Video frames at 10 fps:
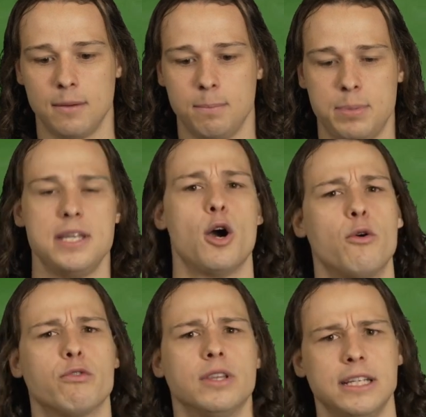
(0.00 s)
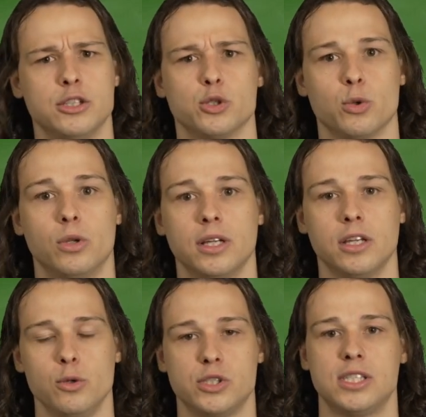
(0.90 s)
be overly controlling.
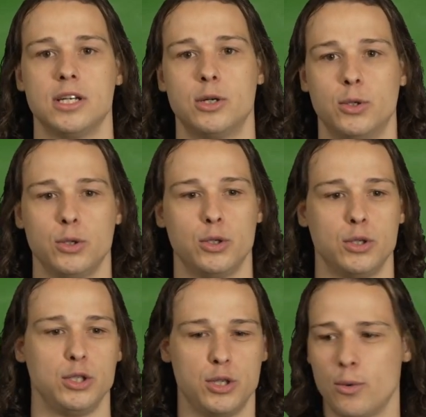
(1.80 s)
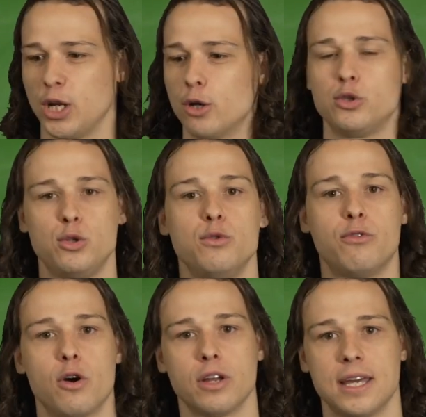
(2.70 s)
You don't want to go too
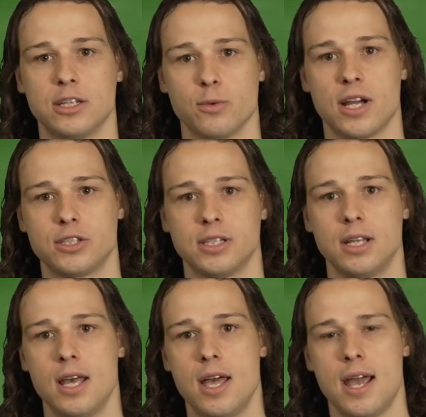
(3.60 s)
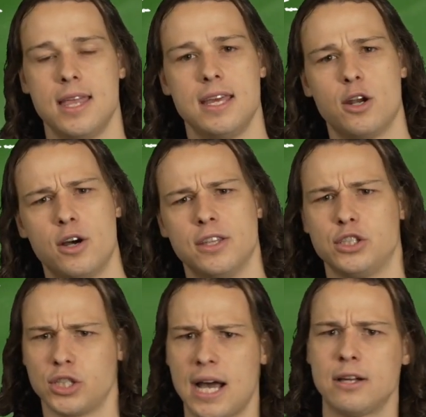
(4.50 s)
far in that direction. And then on the
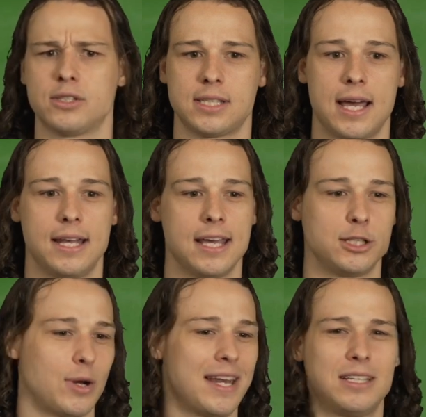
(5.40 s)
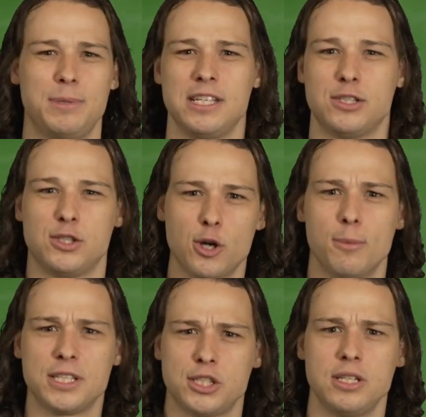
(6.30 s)
child side, try not to be so
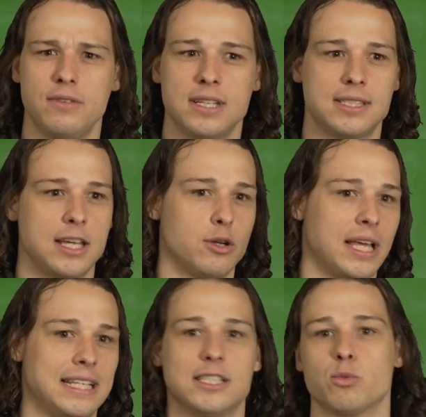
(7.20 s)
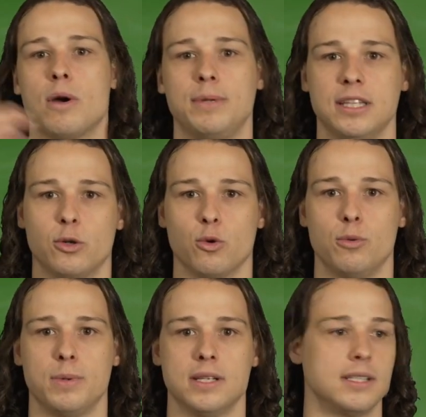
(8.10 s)
mischievous that you're like disrupting the
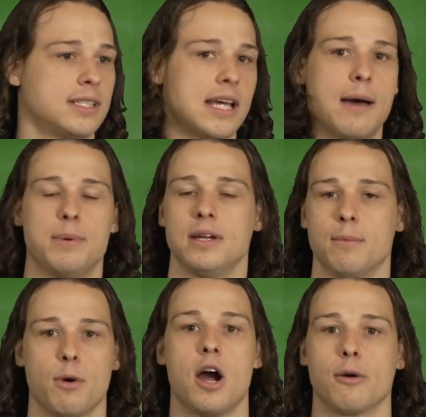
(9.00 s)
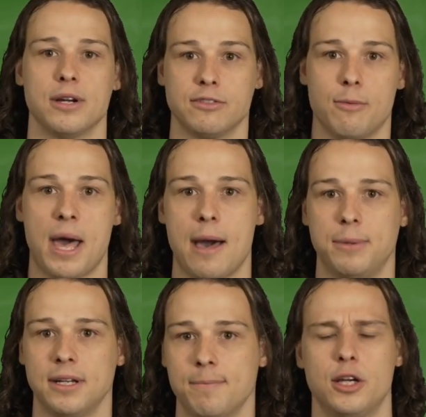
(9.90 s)
group and stopping progress from
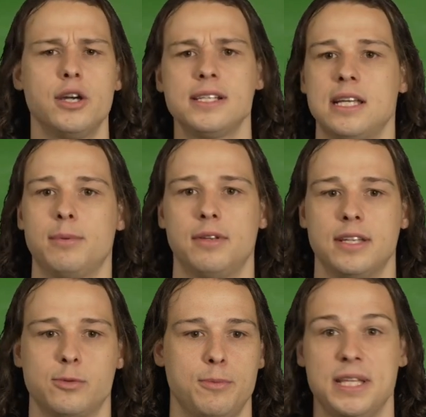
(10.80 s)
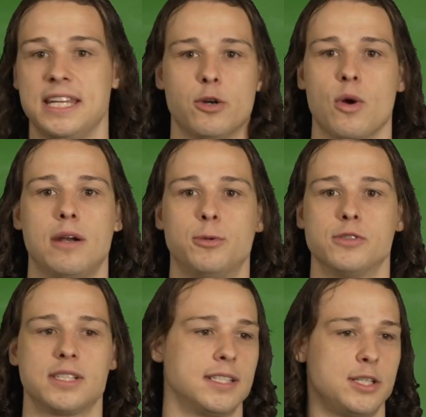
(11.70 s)
happening. A good example of this would be The Incredibles,
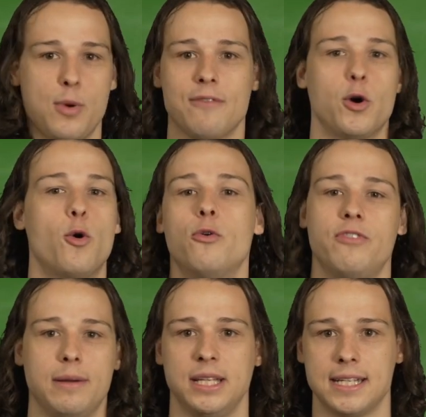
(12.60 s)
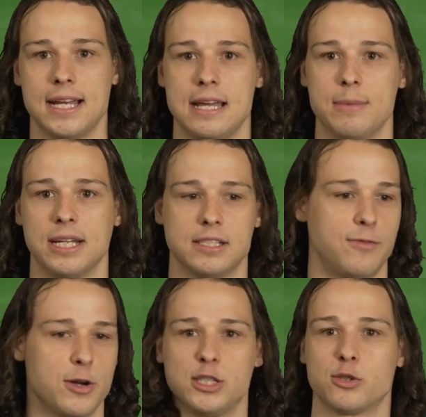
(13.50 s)
because you have the whole family dynamic. It's
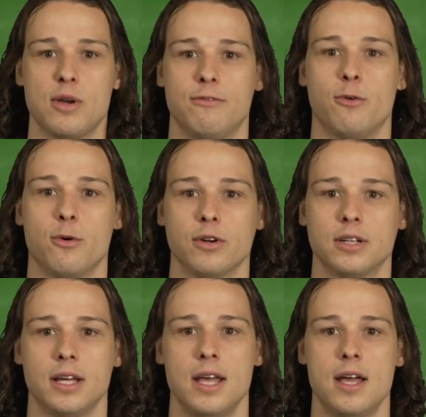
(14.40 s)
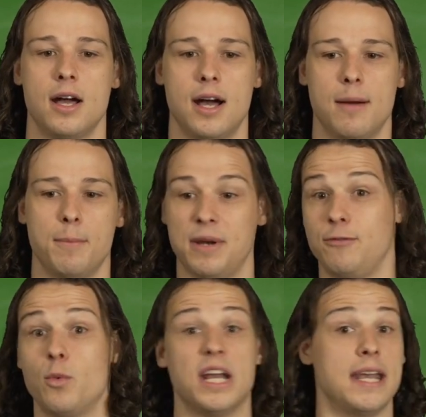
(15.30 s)
very straightforward. But if
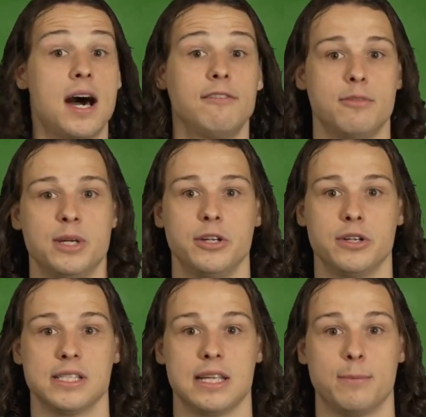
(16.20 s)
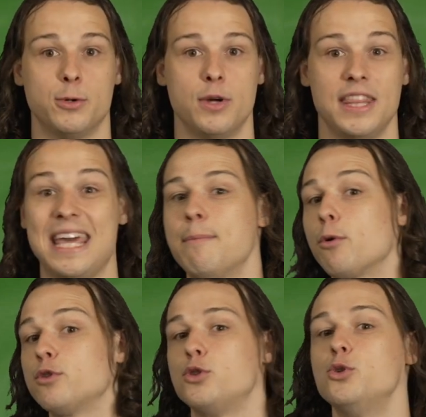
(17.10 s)
you want a non-familial example, The
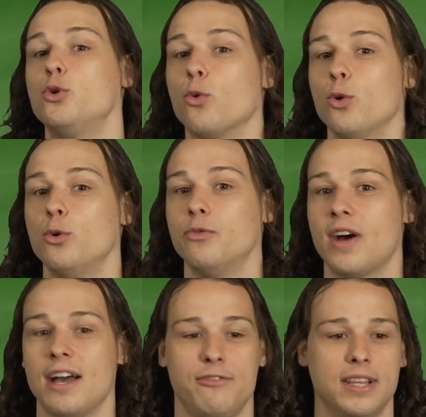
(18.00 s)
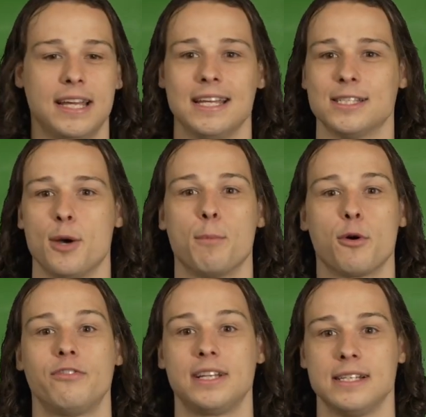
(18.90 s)
Emperor's New Groove, I feel like, is a
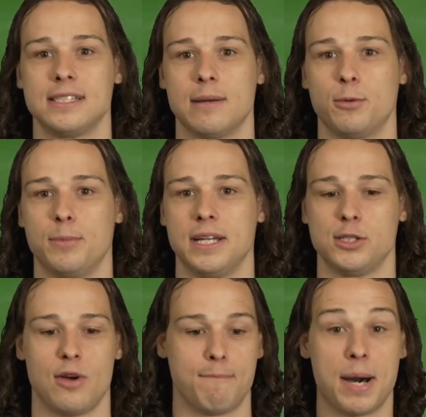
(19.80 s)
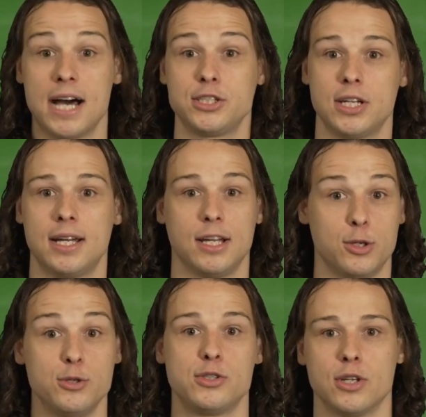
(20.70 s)
perfect example, because you have Pacha and
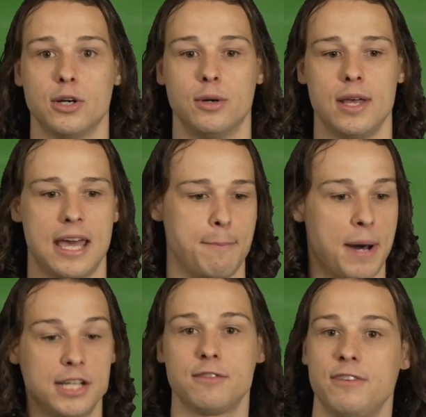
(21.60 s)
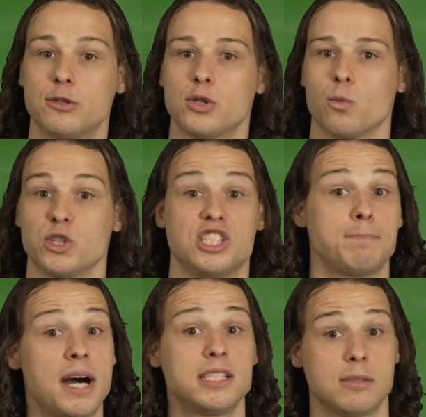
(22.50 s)
Kuzco, and Pacha feels
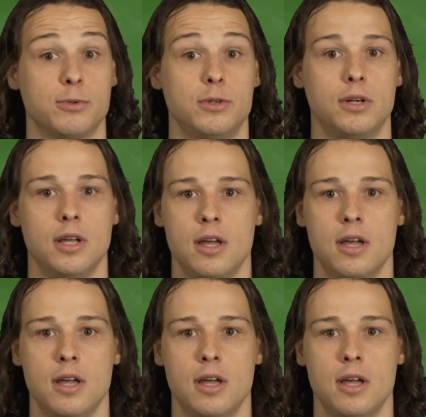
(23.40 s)
responsible